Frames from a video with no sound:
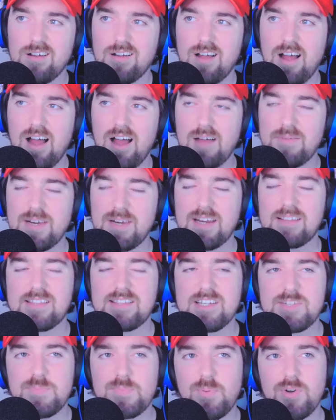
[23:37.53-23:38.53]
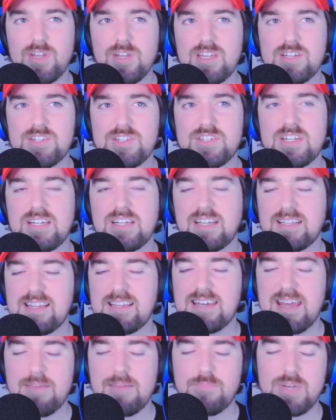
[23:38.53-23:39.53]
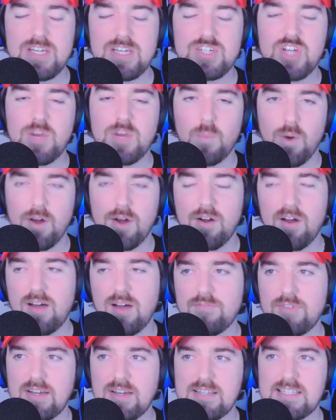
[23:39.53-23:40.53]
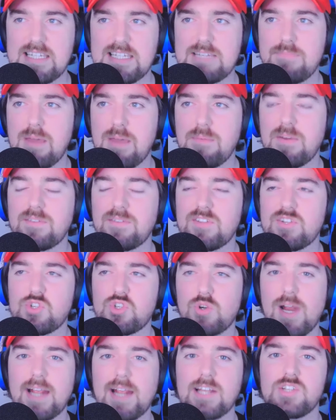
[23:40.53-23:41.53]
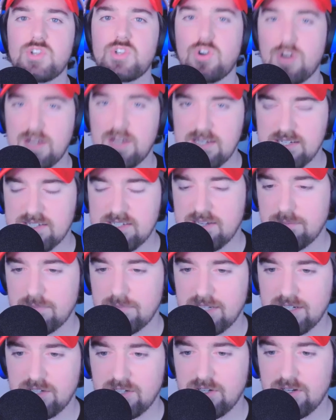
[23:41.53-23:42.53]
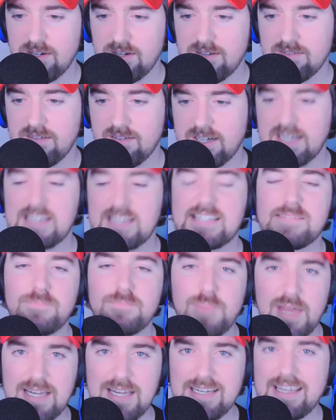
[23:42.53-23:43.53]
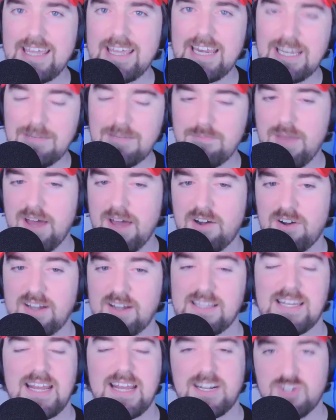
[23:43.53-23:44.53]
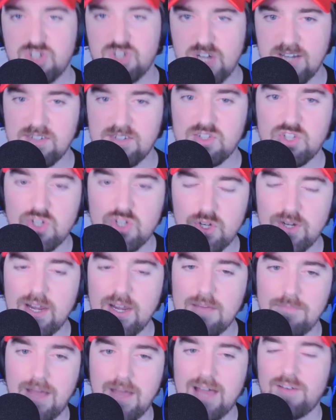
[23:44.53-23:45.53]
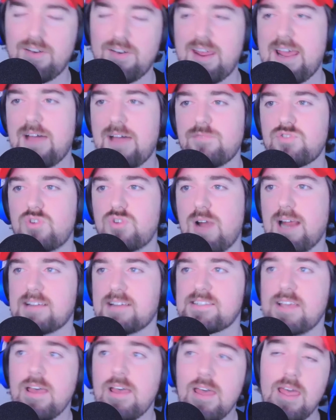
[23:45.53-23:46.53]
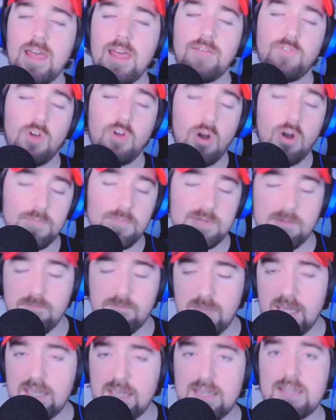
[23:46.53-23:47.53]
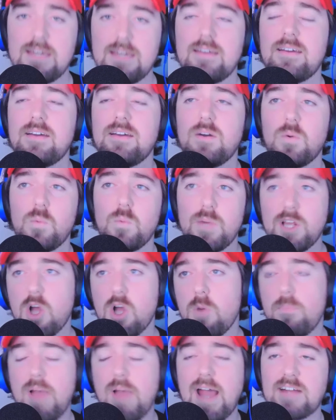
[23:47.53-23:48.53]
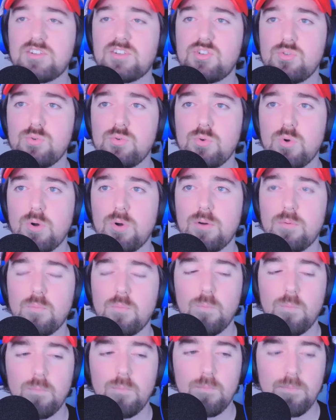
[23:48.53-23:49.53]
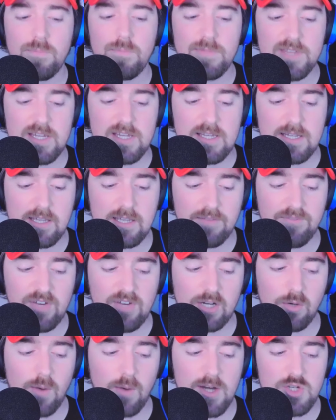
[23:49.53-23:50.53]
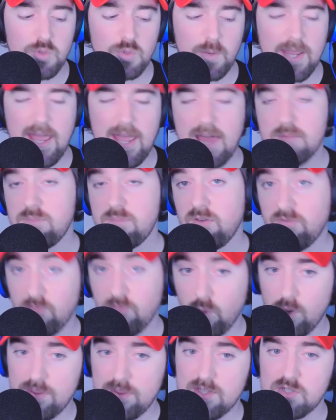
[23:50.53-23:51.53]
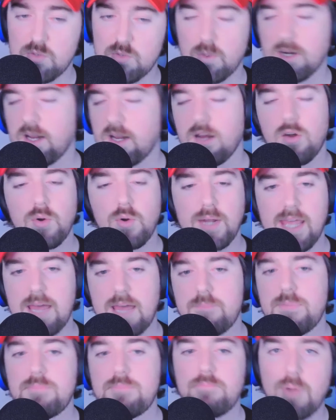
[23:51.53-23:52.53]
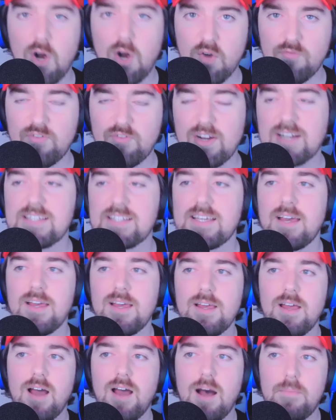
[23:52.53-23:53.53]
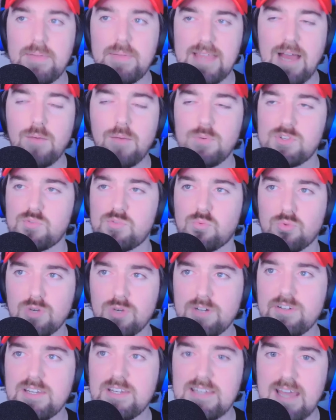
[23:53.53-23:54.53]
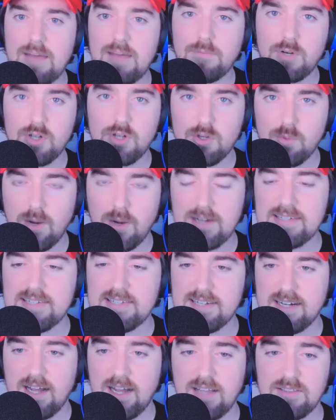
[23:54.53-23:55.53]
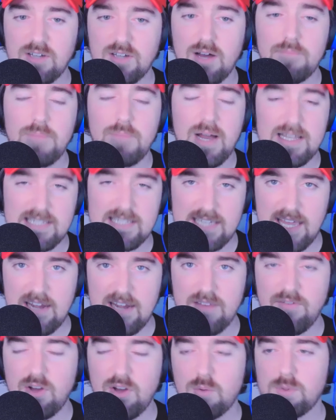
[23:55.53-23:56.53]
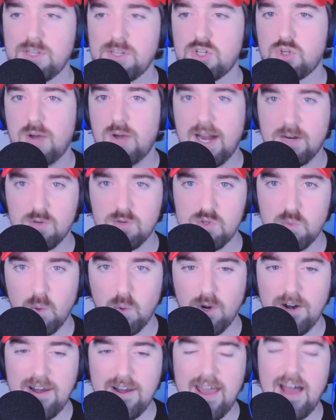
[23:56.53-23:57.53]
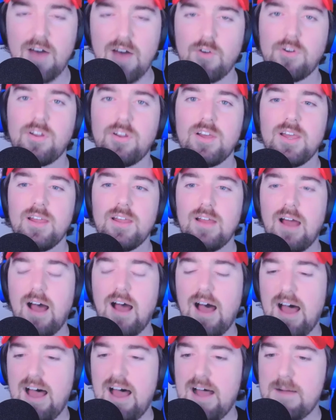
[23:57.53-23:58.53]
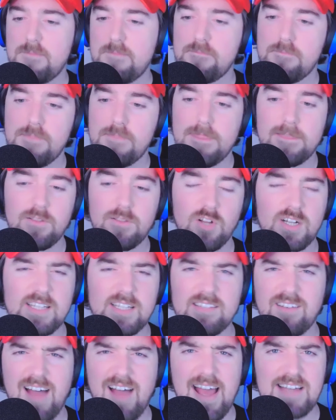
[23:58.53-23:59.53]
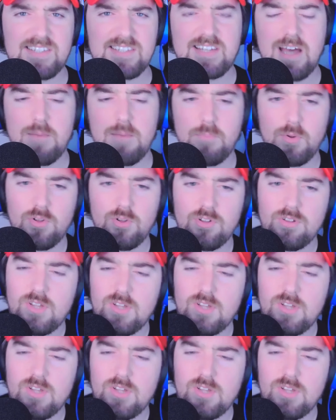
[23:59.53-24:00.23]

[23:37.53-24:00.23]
I mean, at this point, you just need to get the damn PJ1 off and see maybe if this track can turn into something good. Like, it's been getting better, and the next gen is good at 1.5 mile tracks. If it were up to me, we go back to the configuration we had before this one. I know it can't be perfect, but that was really damn good racing, I thought, by the end of it when the track was worn down. Look at the last couple